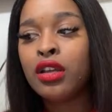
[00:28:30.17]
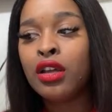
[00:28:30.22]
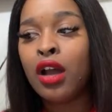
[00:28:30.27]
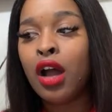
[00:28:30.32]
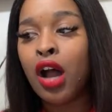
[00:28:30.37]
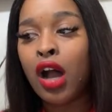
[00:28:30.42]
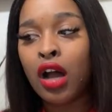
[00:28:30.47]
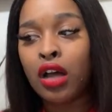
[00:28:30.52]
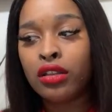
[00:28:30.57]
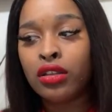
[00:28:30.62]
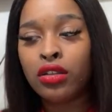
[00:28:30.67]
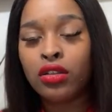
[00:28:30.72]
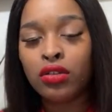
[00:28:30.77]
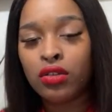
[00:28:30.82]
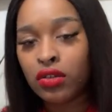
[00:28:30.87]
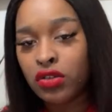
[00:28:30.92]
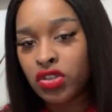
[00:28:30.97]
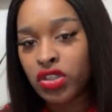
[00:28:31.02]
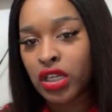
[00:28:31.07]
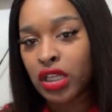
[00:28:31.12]
all the little
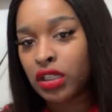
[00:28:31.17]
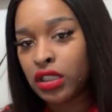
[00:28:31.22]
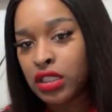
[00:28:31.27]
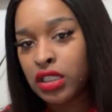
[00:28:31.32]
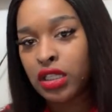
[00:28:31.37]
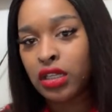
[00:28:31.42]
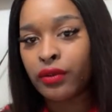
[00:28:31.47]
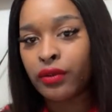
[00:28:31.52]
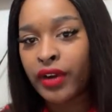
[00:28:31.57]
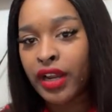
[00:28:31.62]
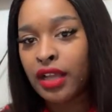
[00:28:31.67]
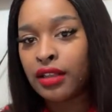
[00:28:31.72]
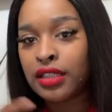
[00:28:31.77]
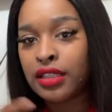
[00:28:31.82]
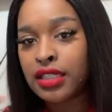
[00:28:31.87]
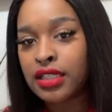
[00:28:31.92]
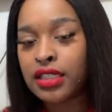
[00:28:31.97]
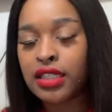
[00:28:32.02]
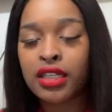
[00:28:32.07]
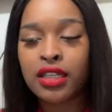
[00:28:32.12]
gelatin around the
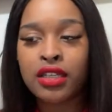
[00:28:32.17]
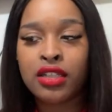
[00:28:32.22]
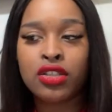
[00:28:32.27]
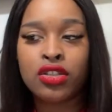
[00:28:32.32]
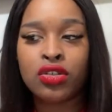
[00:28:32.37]
seeds,